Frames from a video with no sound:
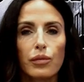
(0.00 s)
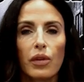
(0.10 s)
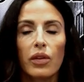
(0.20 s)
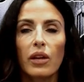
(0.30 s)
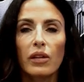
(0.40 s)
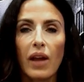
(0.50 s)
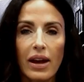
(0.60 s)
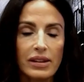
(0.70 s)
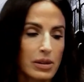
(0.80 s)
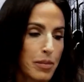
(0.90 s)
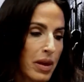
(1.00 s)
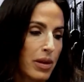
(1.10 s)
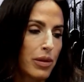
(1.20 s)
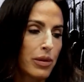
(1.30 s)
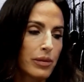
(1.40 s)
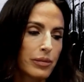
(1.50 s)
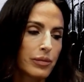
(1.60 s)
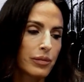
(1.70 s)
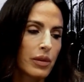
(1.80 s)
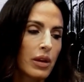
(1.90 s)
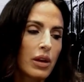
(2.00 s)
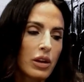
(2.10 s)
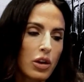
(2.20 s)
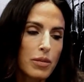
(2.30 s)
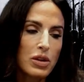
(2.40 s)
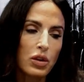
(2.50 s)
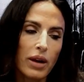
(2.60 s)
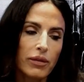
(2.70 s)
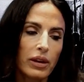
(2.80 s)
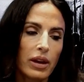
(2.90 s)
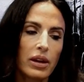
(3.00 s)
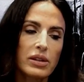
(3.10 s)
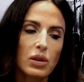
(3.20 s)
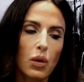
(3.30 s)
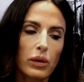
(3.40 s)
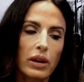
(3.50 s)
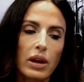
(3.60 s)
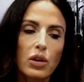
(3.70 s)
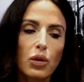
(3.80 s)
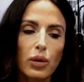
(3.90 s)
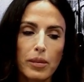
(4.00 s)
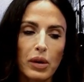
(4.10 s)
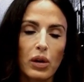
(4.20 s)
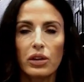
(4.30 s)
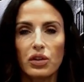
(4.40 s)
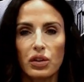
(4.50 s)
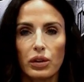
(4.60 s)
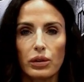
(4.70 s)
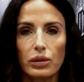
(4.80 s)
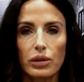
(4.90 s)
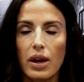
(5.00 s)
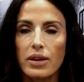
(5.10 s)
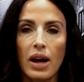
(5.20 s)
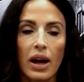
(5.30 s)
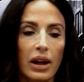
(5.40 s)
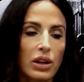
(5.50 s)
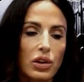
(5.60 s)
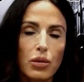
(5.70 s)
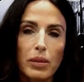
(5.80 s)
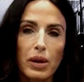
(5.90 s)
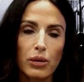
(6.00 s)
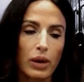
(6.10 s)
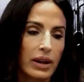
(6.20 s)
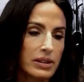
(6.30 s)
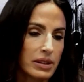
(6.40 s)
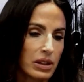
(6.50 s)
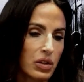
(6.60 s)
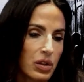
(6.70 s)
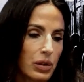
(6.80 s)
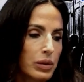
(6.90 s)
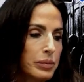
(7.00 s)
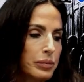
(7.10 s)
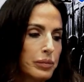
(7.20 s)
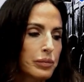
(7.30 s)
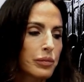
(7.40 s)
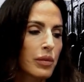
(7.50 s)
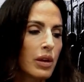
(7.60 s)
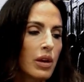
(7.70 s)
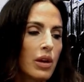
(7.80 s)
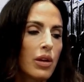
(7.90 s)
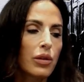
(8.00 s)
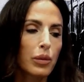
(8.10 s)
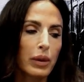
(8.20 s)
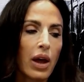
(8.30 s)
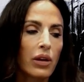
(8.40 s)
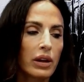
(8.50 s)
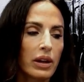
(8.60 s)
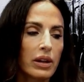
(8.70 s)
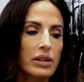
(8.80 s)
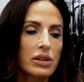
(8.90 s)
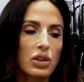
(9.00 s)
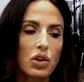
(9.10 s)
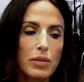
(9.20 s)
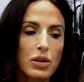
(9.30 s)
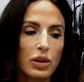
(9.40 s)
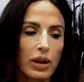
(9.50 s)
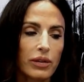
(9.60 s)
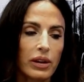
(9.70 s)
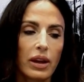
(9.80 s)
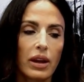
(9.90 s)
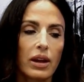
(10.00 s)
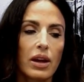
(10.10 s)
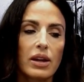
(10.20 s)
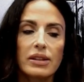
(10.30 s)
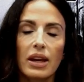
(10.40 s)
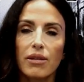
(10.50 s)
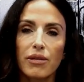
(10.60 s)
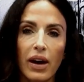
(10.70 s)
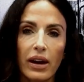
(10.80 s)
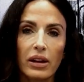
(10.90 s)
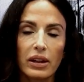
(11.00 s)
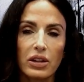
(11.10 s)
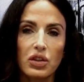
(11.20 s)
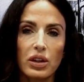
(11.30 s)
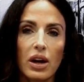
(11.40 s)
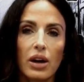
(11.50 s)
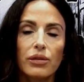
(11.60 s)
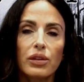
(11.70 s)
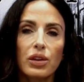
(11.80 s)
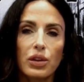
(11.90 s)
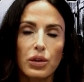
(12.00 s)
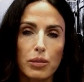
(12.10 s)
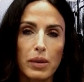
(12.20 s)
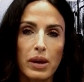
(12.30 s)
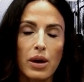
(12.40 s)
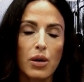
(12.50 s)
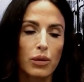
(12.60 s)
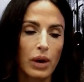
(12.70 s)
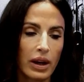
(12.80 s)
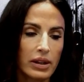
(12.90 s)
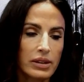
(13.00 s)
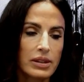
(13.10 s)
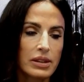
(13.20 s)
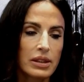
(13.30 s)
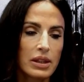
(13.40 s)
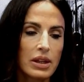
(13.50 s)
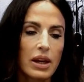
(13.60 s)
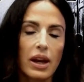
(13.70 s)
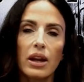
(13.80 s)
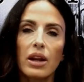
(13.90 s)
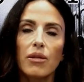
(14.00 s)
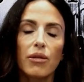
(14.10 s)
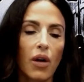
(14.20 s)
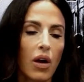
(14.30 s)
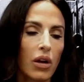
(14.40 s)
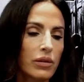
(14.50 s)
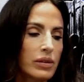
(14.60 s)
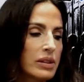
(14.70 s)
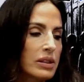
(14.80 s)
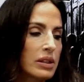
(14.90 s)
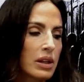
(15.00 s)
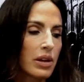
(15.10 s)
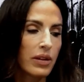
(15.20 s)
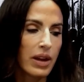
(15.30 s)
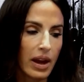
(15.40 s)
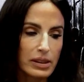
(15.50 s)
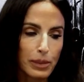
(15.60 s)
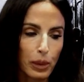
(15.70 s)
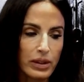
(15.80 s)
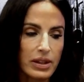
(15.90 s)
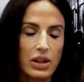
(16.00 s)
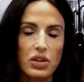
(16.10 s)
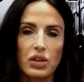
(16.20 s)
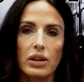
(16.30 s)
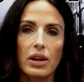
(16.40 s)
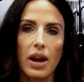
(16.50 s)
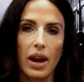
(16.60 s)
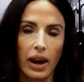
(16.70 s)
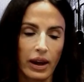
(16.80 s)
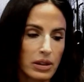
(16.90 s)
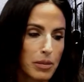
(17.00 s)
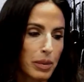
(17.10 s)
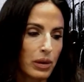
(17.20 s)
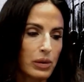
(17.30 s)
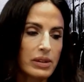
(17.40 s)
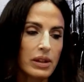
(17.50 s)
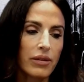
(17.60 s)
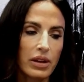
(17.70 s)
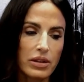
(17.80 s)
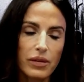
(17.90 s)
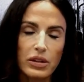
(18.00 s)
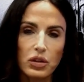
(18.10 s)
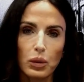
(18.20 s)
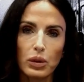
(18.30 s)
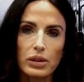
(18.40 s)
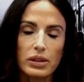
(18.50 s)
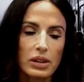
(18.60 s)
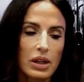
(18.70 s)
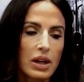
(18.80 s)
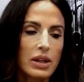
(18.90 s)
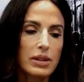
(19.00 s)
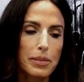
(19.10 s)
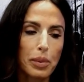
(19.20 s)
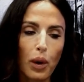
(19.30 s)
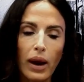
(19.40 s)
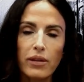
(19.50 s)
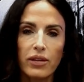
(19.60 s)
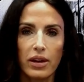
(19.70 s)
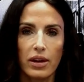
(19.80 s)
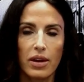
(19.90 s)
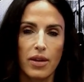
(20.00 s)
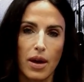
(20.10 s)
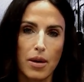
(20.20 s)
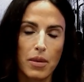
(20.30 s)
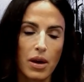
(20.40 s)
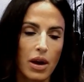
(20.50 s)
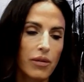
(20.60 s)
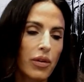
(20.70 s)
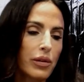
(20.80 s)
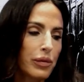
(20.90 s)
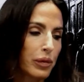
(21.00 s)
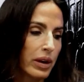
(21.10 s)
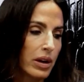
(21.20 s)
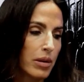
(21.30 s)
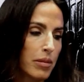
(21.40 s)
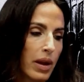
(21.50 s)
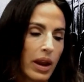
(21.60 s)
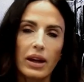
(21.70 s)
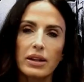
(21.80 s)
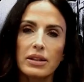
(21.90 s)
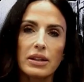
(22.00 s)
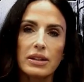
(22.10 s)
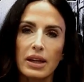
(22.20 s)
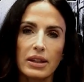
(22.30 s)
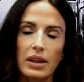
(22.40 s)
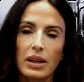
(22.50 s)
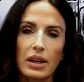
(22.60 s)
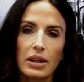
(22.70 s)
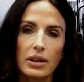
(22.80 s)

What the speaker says: The last myth, human trafficking is only a criminal issue and not a human rights issue. The reality is, human trafficking is a violation of human rights. It involves the exploitation and abuse of individuals, depriving them of their freedom and dignity.